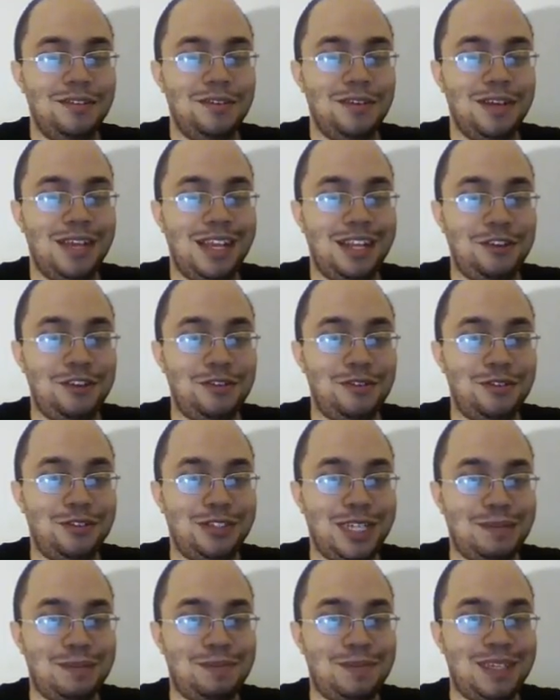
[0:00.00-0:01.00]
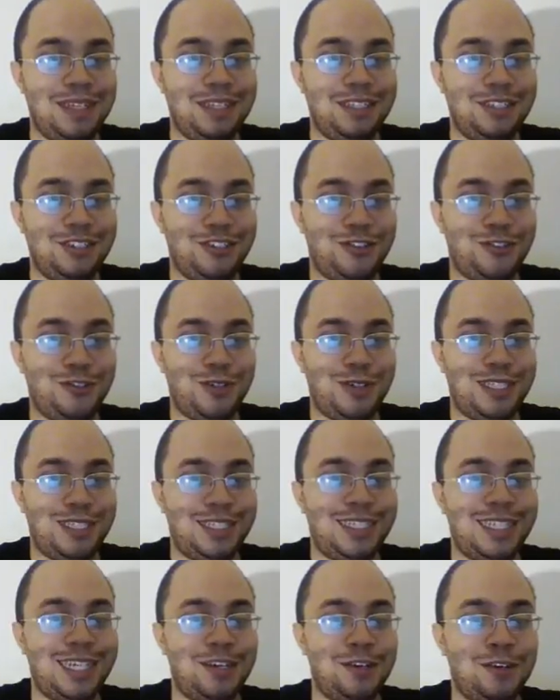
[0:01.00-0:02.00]
And you would definitely destroy the
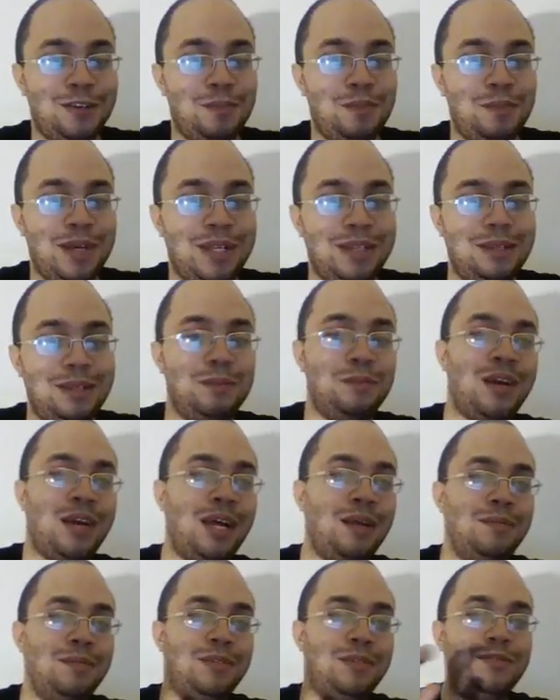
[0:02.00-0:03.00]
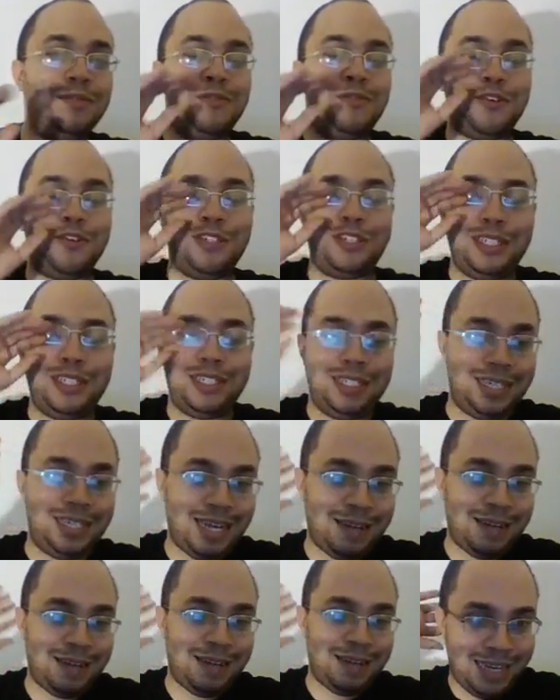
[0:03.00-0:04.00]
center, but the problem is, of course, it didn't
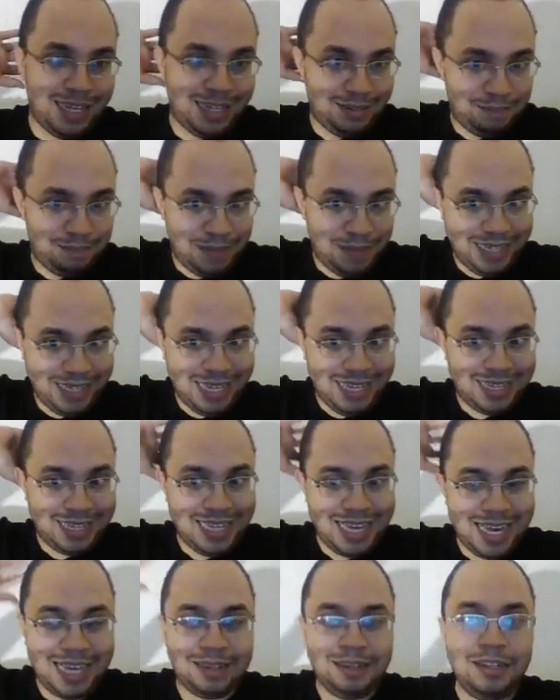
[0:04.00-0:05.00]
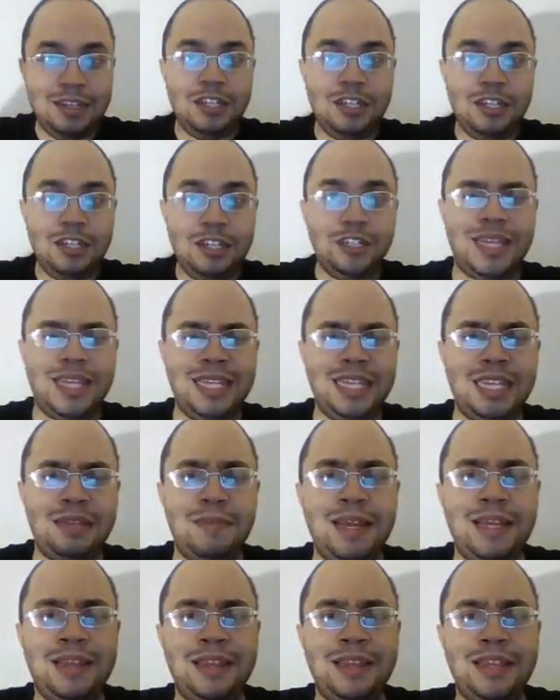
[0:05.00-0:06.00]
have to be like that. So I think the
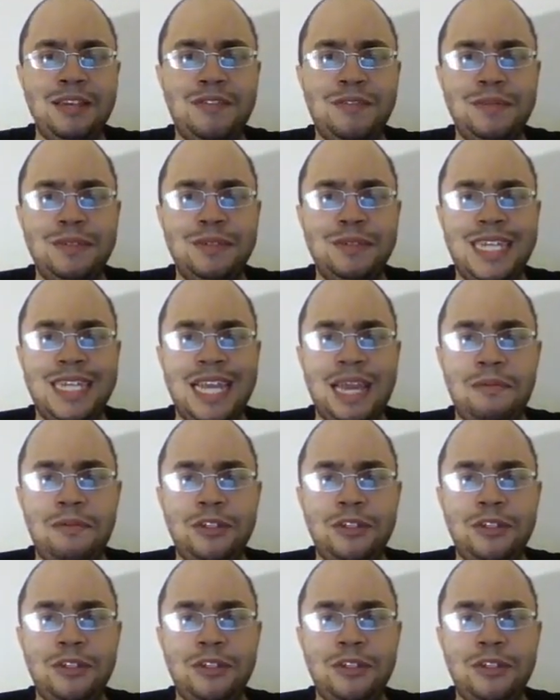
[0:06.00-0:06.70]
main thing from this game, I'm going